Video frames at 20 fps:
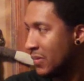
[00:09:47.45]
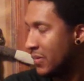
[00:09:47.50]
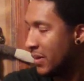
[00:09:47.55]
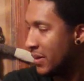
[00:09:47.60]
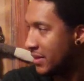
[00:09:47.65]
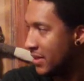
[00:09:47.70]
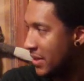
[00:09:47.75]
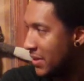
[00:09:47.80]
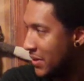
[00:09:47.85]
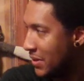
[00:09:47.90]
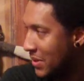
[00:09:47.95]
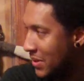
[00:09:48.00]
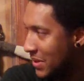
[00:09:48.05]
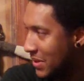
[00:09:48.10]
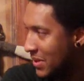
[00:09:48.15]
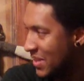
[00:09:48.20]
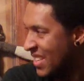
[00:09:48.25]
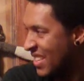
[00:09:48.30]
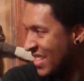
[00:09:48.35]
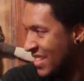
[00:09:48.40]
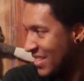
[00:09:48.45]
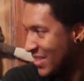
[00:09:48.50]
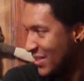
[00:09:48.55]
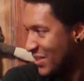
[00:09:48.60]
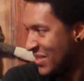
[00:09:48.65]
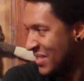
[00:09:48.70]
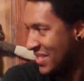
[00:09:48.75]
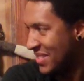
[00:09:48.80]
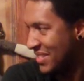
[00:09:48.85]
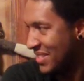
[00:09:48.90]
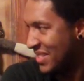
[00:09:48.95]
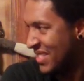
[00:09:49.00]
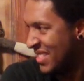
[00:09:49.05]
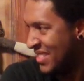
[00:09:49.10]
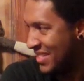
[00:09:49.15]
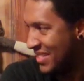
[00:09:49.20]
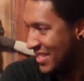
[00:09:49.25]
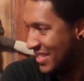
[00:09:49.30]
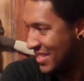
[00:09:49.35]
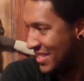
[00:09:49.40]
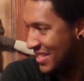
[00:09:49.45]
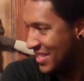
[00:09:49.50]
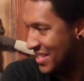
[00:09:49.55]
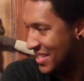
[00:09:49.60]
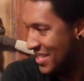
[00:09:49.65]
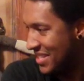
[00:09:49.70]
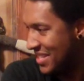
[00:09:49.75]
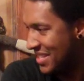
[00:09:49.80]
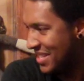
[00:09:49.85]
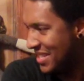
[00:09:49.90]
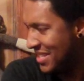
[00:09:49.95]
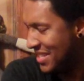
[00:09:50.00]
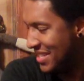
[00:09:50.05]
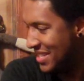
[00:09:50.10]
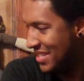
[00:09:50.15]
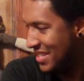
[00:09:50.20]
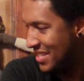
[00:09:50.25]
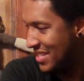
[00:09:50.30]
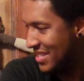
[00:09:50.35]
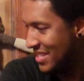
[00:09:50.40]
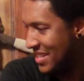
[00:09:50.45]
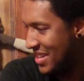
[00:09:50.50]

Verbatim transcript: What show? With the characters, with the Marvel characters.